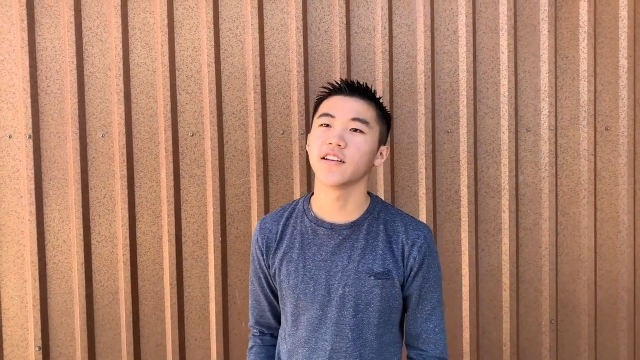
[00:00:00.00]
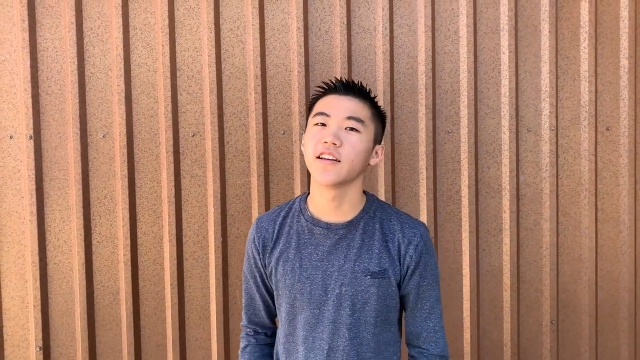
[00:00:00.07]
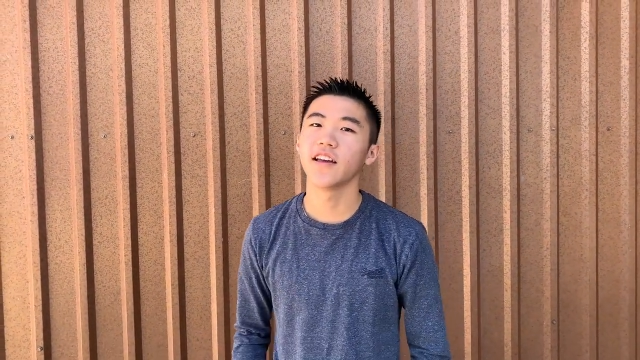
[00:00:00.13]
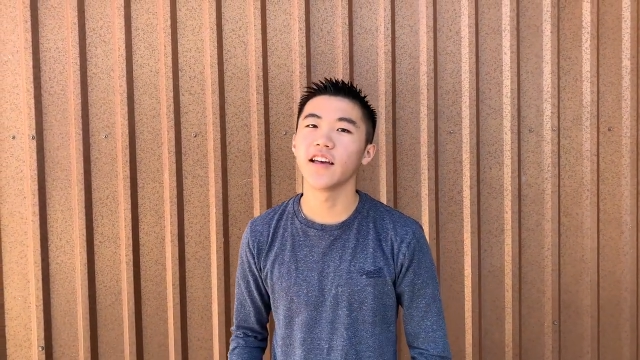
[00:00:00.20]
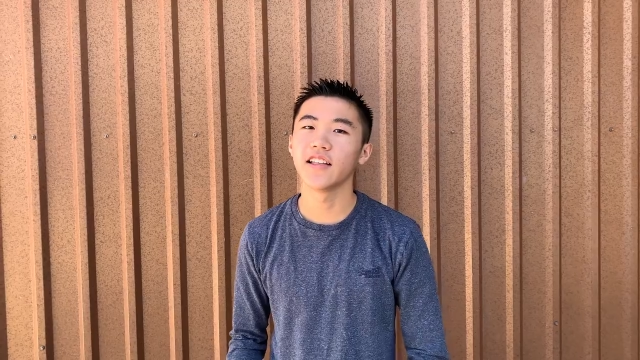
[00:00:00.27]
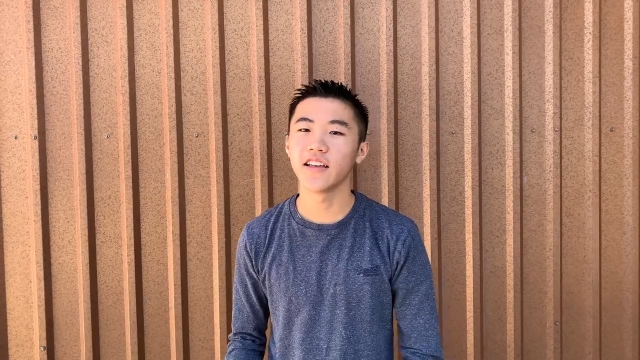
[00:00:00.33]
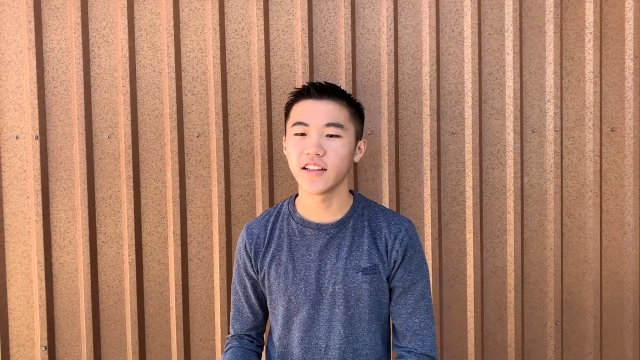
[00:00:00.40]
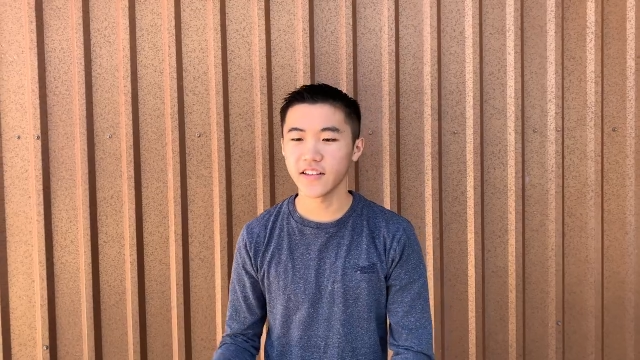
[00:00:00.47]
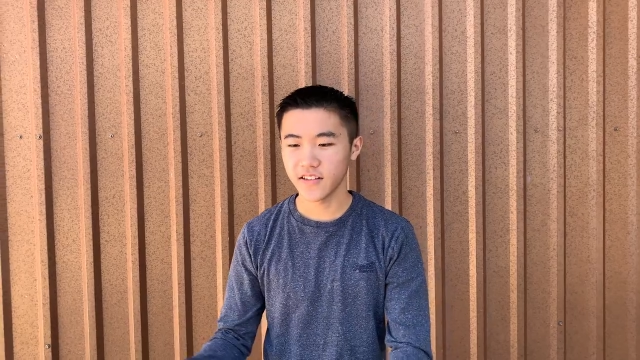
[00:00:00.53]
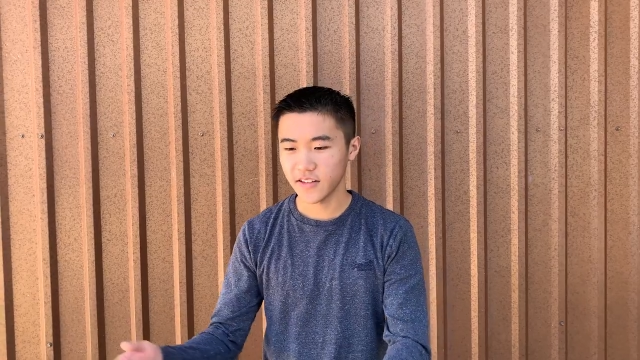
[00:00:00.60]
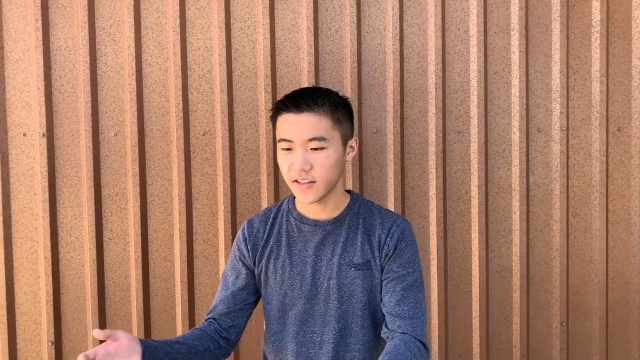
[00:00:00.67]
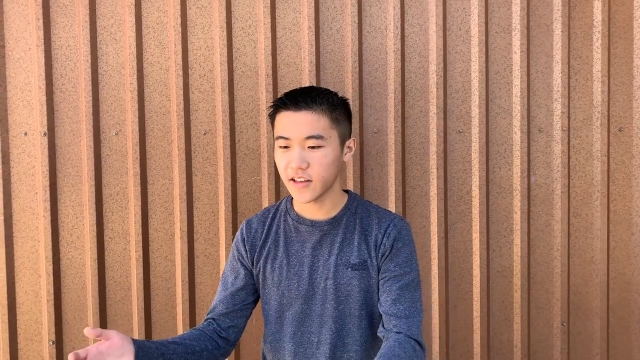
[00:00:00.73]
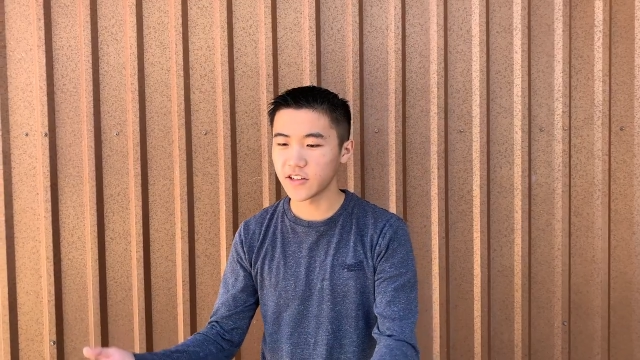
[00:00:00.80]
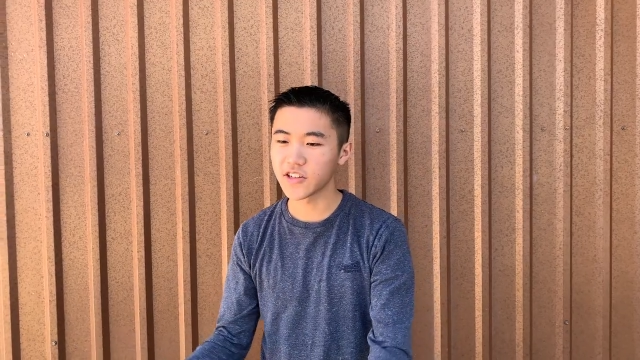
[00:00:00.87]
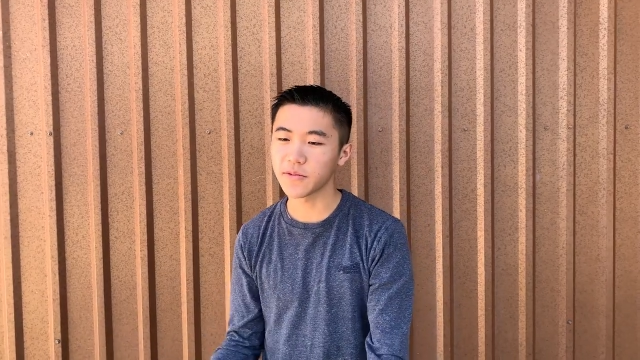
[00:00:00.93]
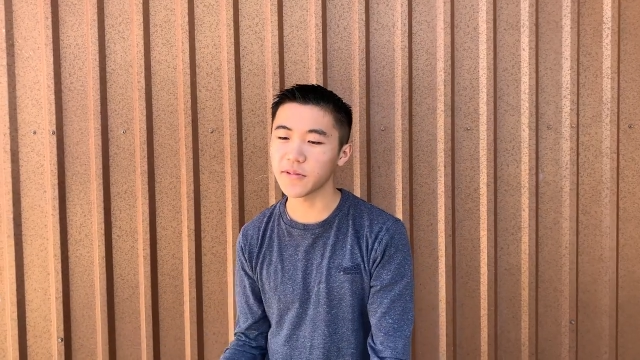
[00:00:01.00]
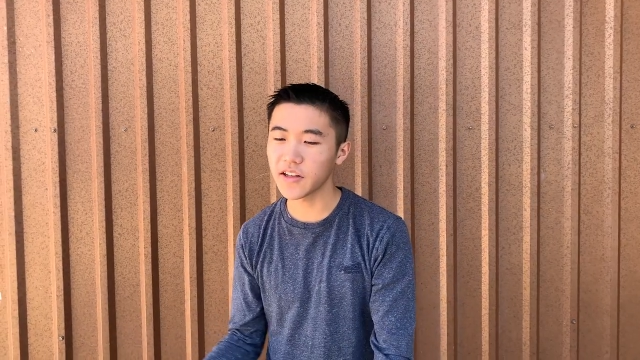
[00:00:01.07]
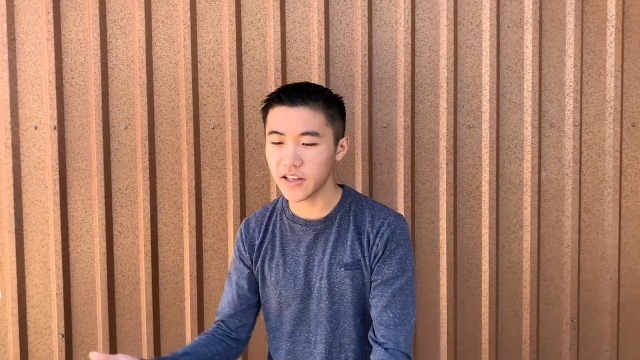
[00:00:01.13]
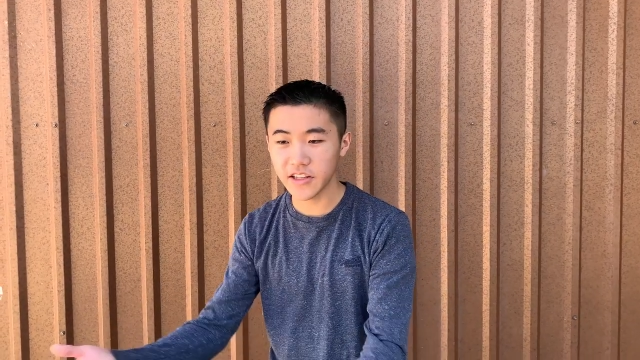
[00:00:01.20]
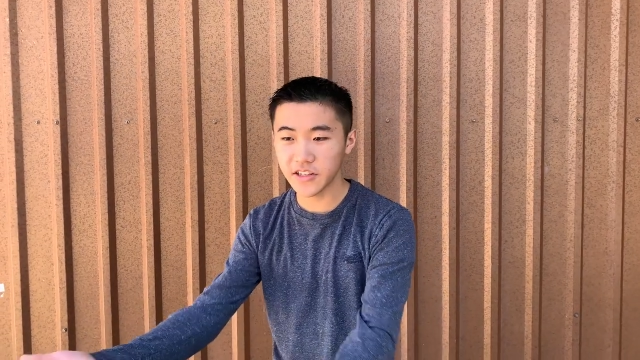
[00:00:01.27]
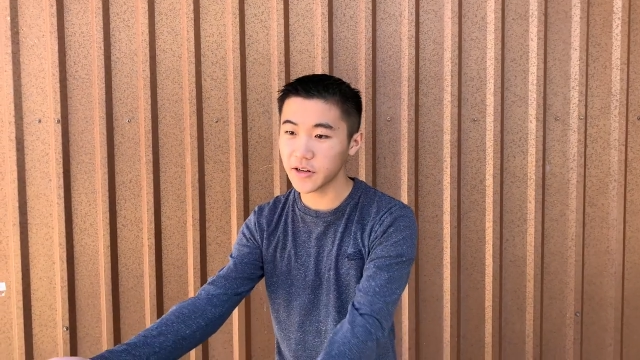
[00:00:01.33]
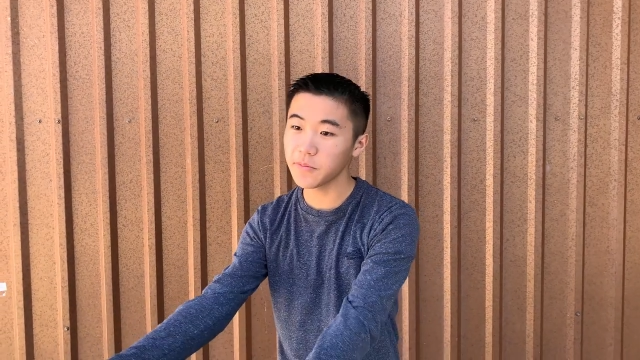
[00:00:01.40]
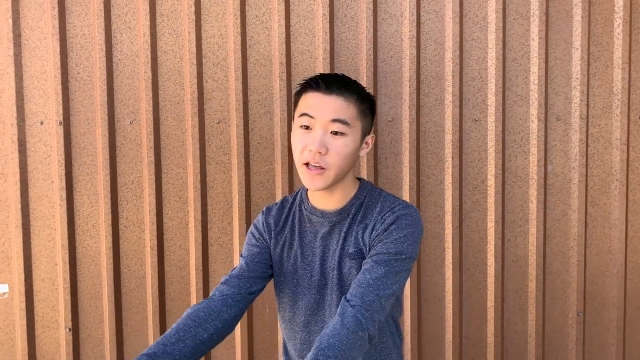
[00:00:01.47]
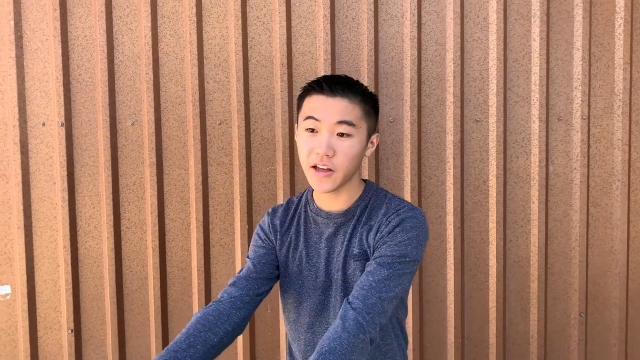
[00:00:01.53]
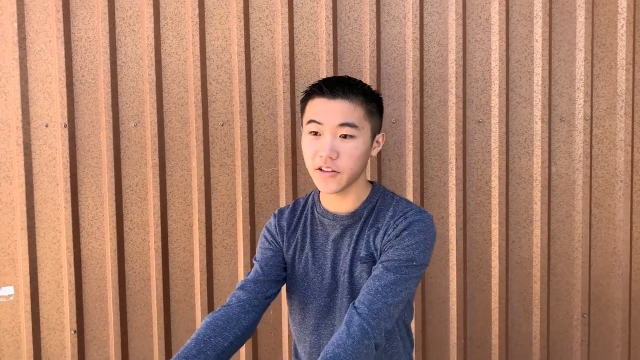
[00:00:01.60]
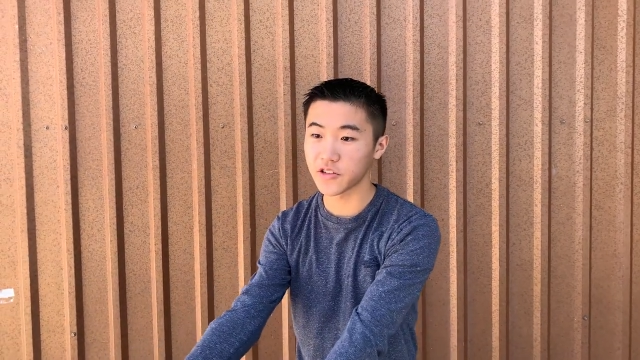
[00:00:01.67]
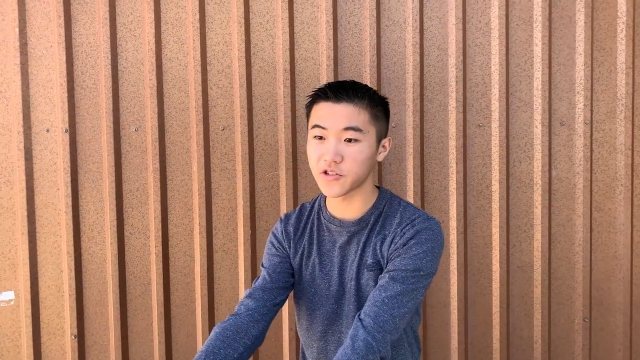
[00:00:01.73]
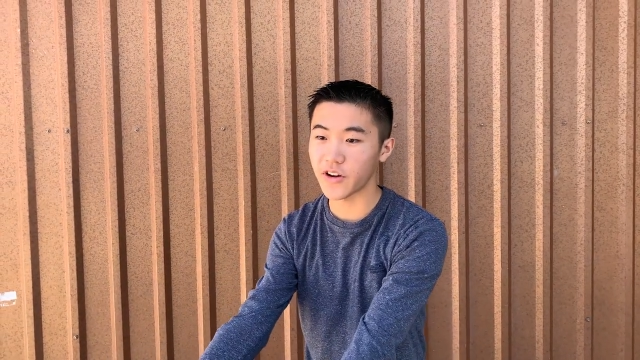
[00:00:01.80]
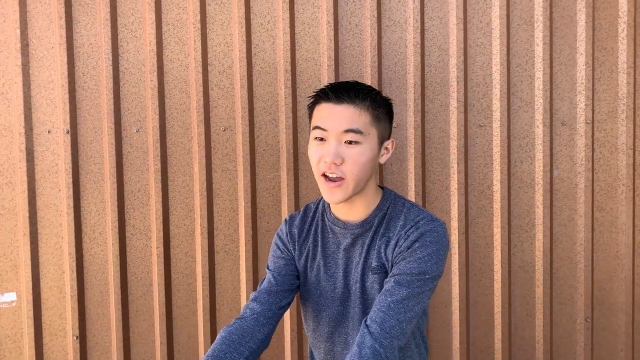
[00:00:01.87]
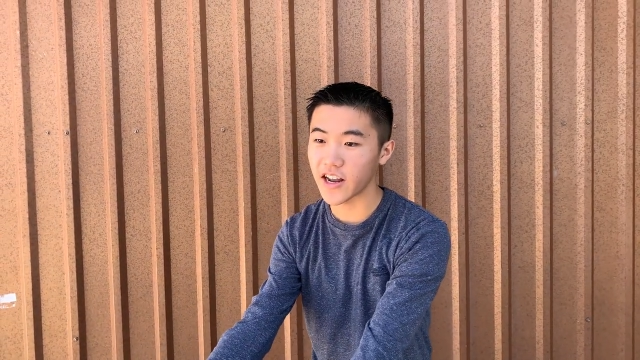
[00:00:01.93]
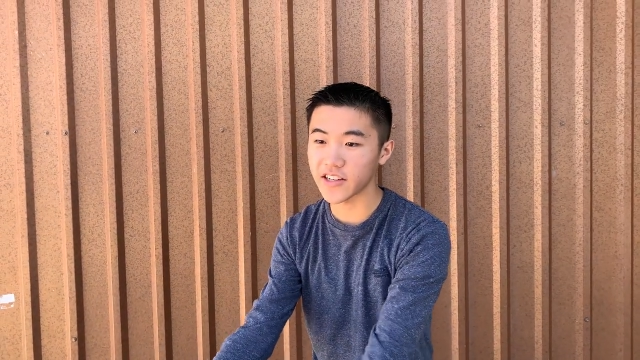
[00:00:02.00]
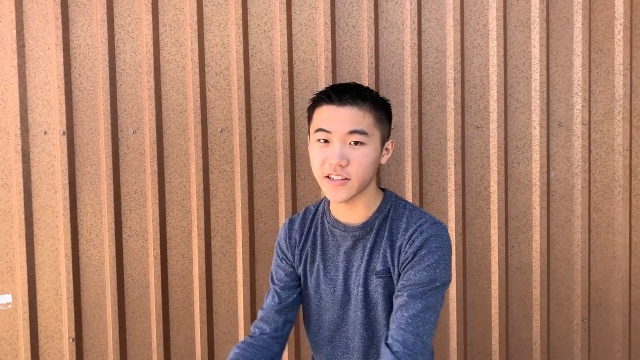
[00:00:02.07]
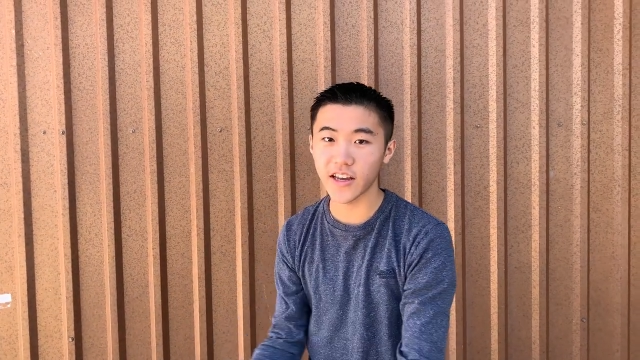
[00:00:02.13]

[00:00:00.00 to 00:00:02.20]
and then it jumped out of the trash,